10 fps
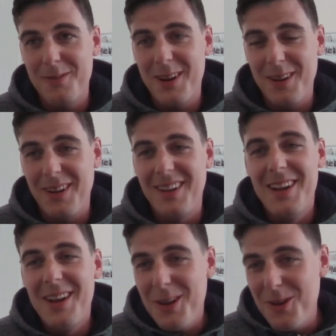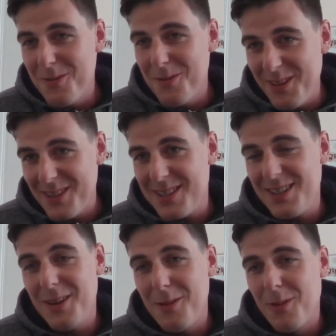will you will
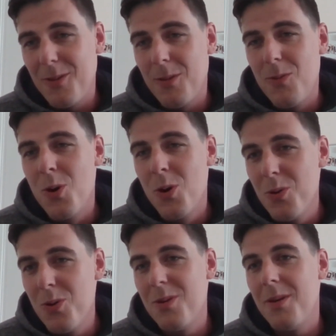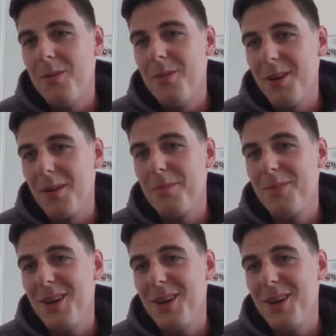see who will